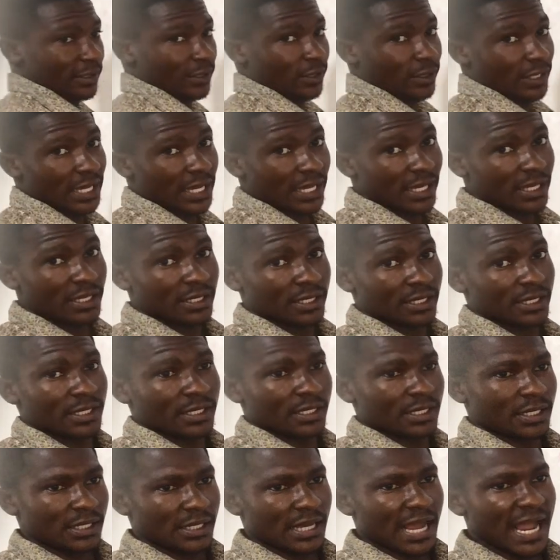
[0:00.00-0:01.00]
Okay.
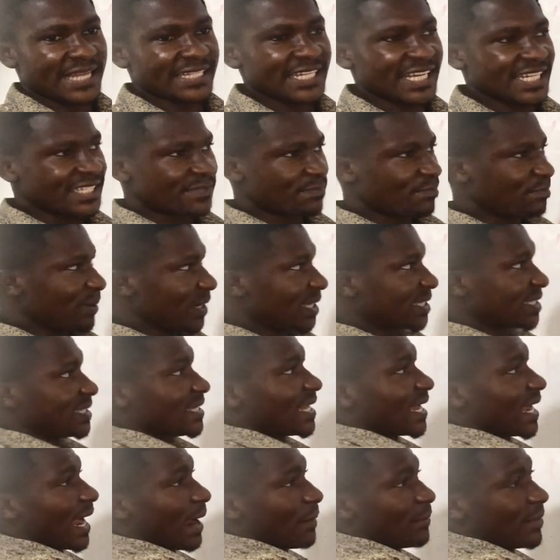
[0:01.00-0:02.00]
I just picked
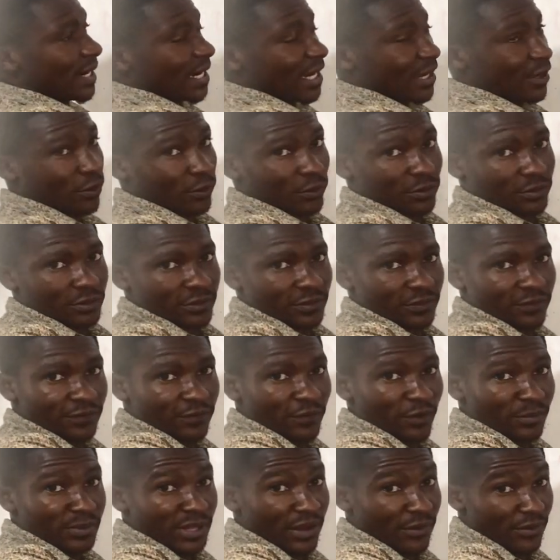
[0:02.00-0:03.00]
the carbon ion
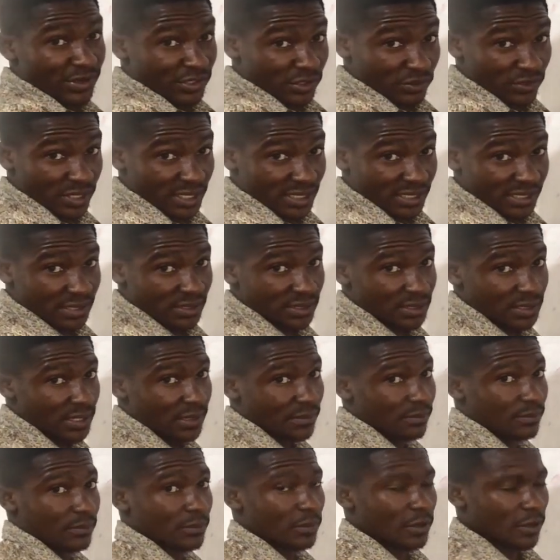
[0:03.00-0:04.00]
from the resonance system,
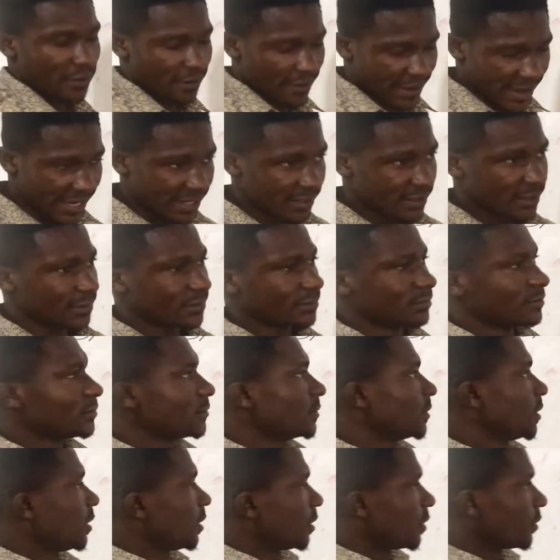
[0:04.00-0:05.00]
right?
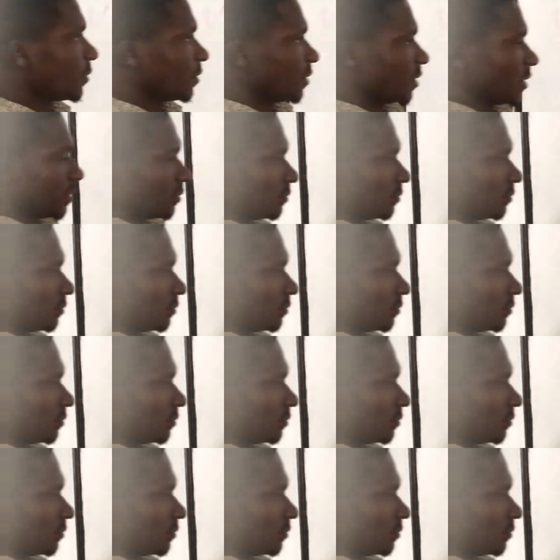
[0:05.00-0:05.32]
Good.